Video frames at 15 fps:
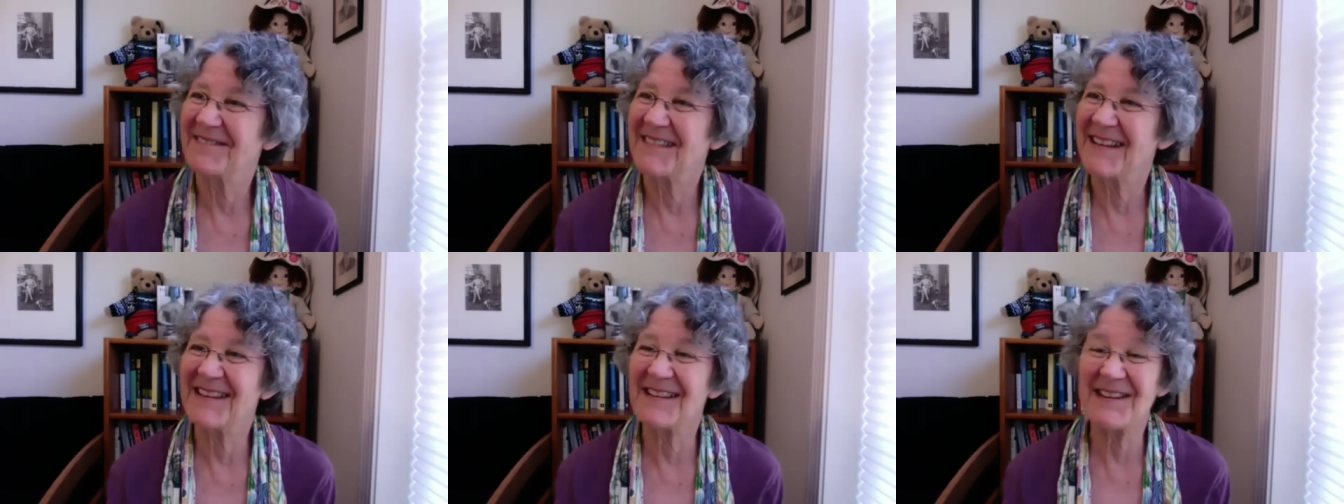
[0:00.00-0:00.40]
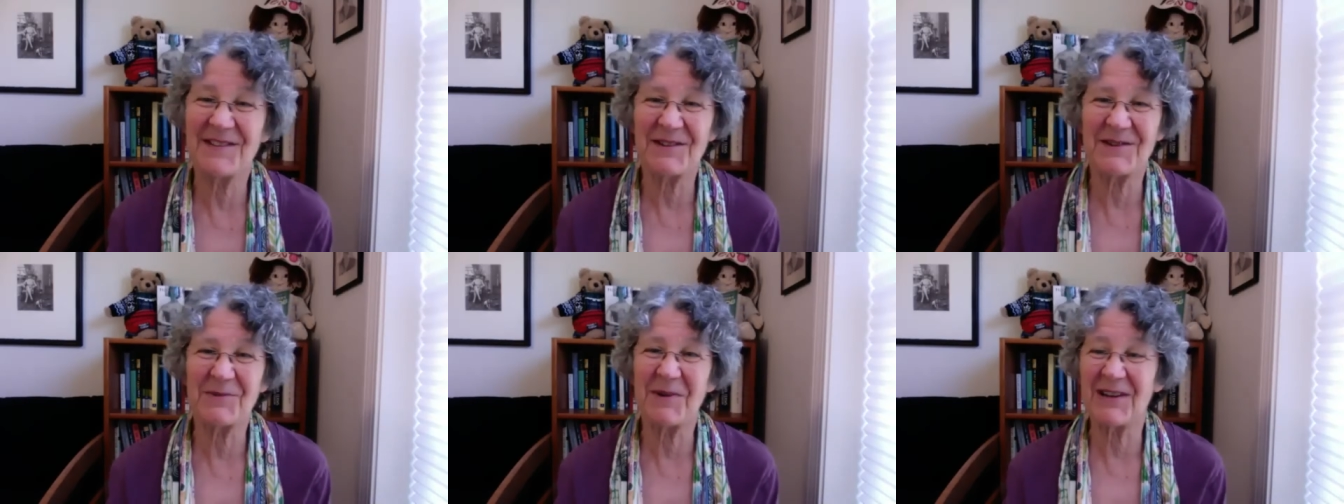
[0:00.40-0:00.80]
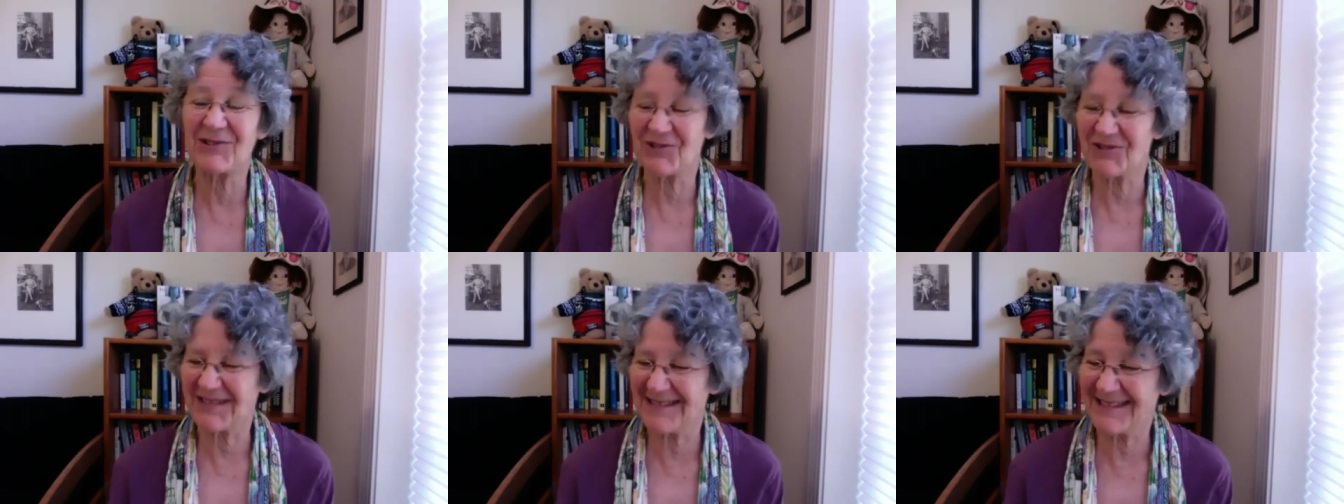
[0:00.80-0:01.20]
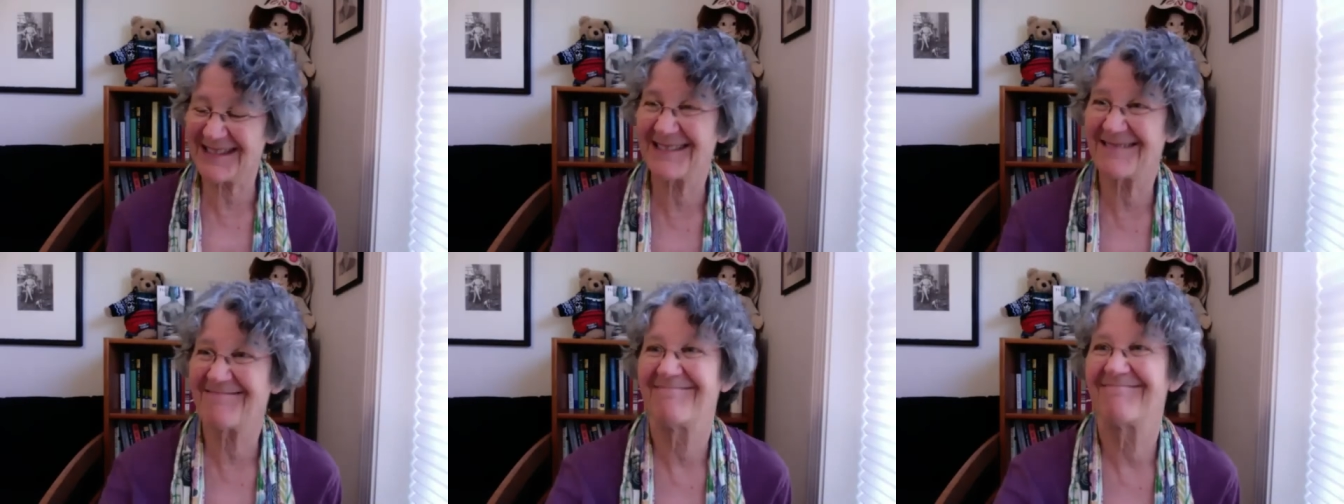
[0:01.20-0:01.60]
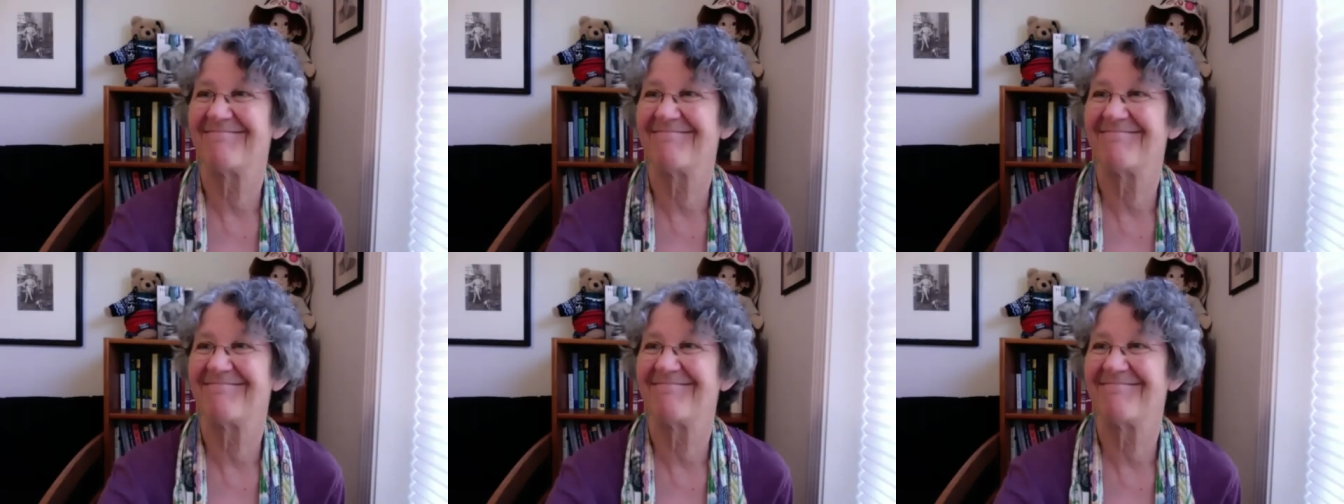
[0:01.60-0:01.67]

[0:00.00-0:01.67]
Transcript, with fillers: Any other questions?